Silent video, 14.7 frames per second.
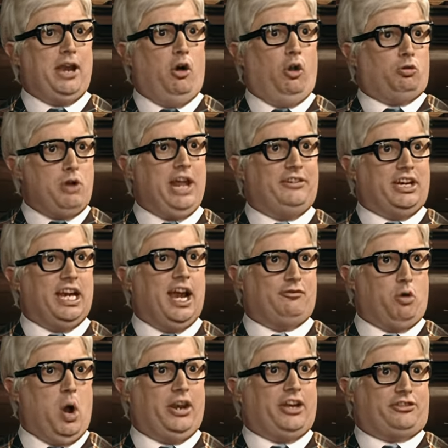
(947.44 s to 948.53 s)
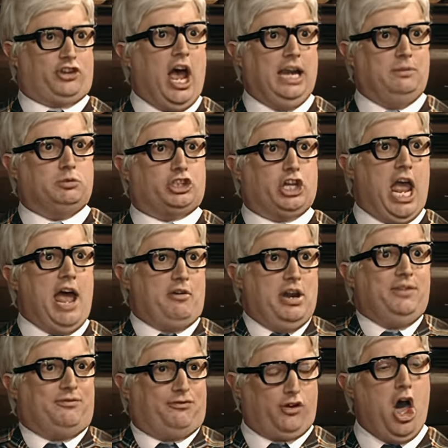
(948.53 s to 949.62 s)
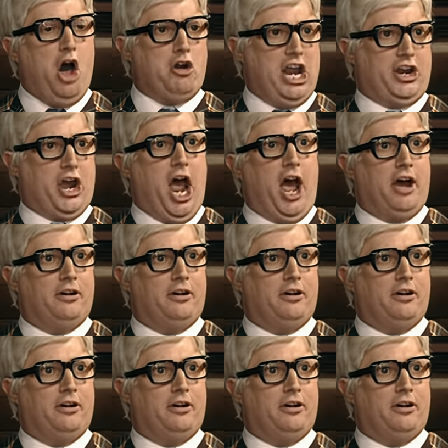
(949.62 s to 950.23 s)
already have won a timeshare in Florida.